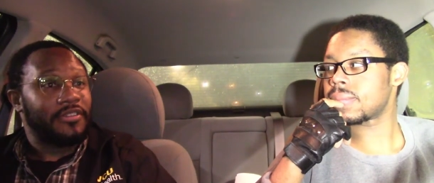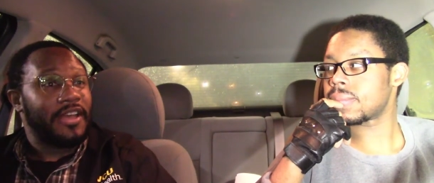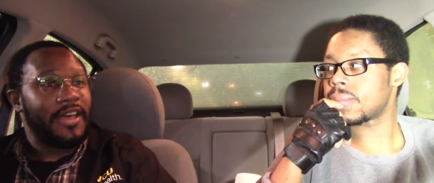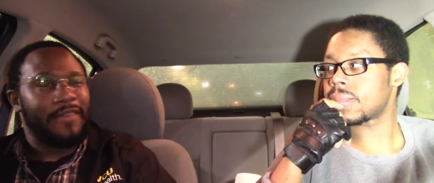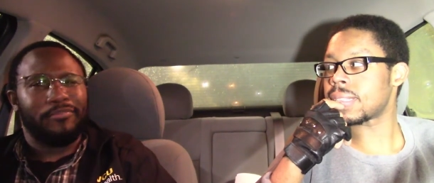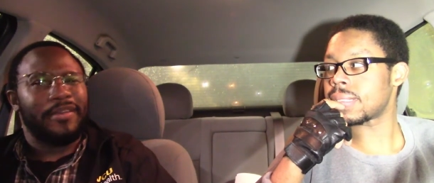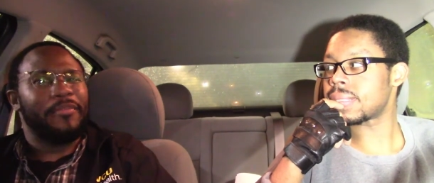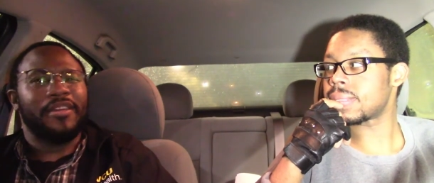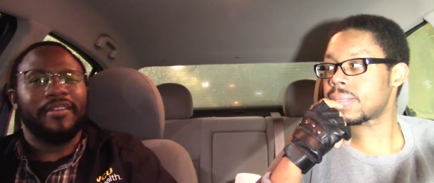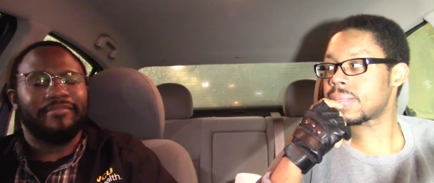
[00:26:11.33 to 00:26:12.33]
Speaker 1: die. I
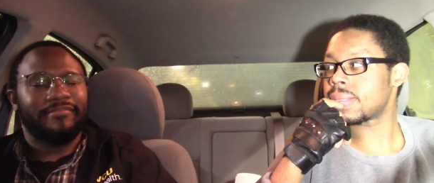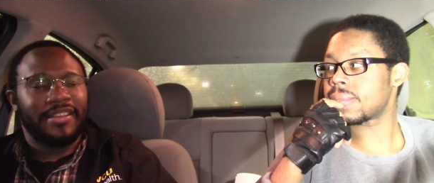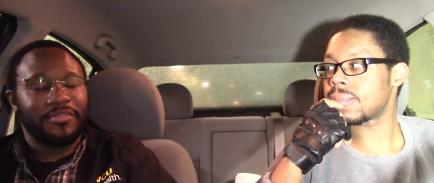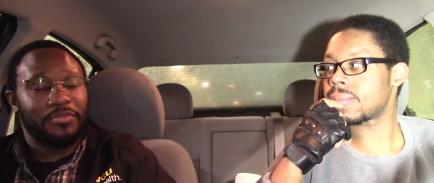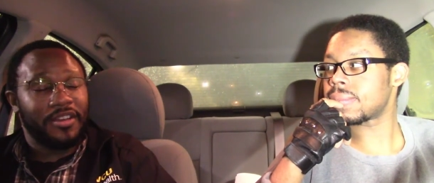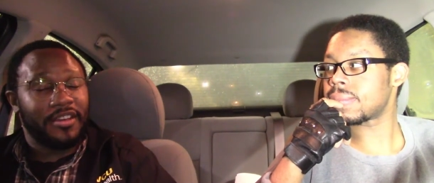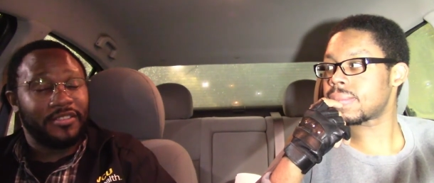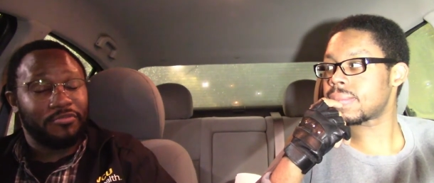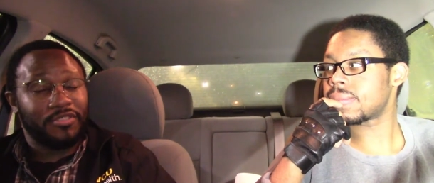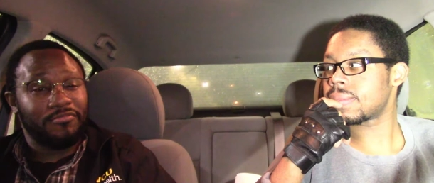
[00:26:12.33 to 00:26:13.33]
mean, let's be honest.
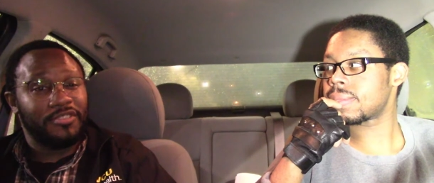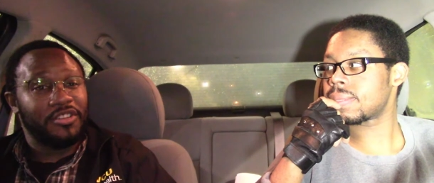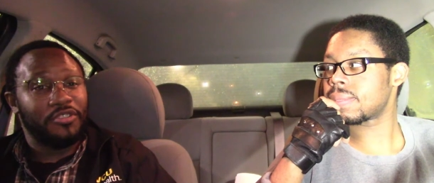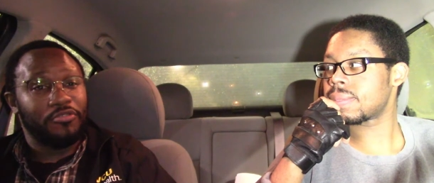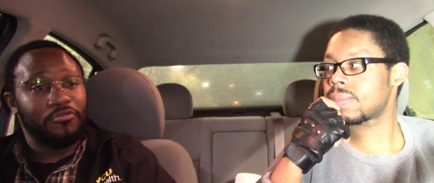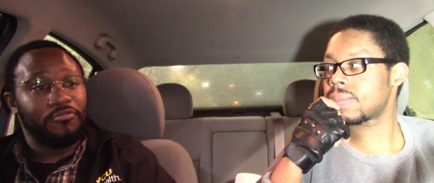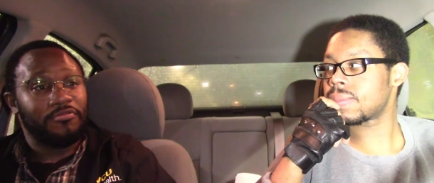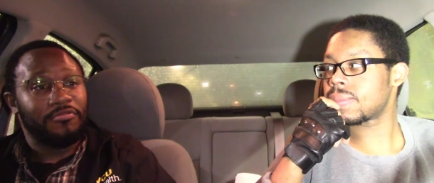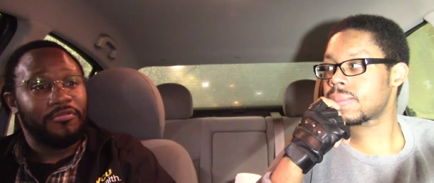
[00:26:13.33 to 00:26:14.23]
We we knew